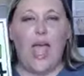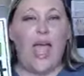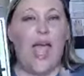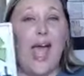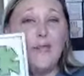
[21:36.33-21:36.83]

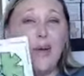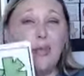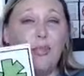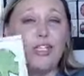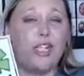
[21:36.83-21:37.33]
I had it
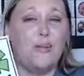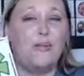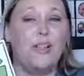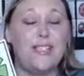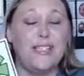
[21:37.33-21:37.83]
published and
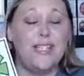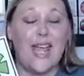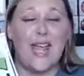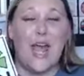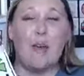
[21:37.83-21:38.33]

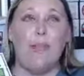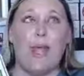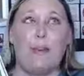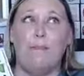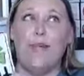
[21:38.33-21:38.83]
printed, and I'm
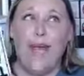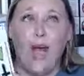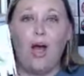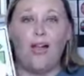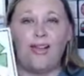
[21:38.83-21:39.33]
like
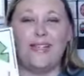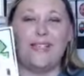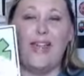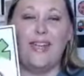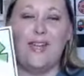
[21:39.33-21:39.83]
beyond
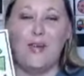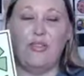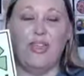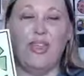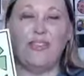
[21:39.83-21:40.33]
excited
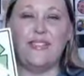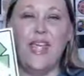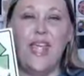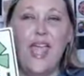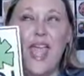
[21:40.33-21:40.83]
about this.
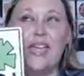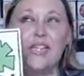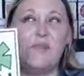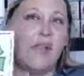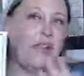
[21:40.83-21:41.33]
And
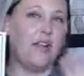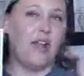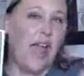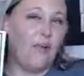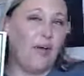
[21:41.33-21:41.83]
depending
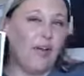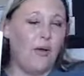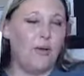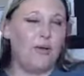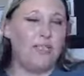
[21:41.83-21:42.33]
on how it
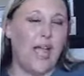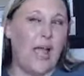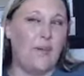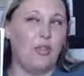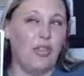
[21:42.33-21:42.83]
goes,
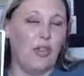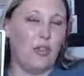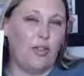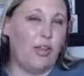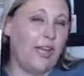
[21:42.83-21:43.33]
I'm
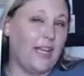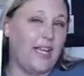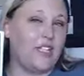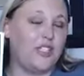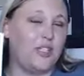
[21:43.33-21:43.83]
looking
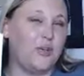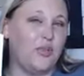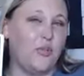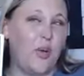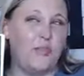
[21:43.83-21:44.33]

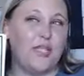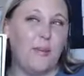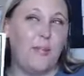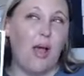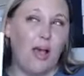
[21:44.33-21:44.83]
into the
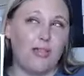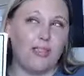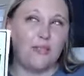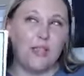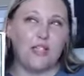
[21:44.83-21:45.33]
website,
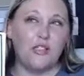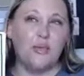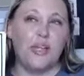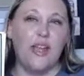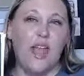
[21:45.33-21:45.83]
possibly
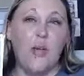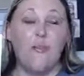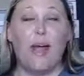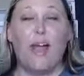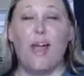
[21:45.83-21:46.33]
doing
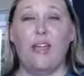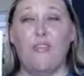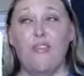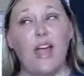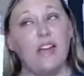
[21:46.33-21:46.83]
my
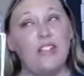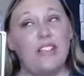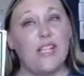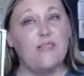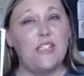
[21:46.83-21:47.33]
fire
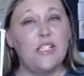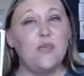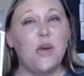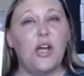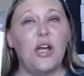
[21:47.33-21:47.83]
safety
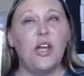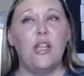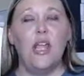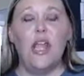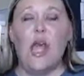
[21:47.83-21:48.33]

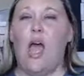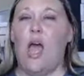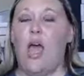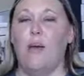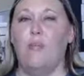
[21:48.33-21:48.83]
one,
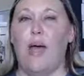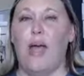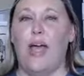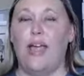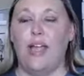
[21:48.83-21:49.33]

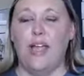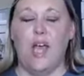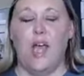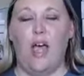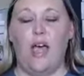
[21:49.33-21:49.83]

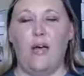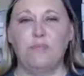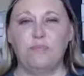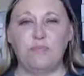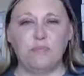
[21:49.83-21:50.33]
my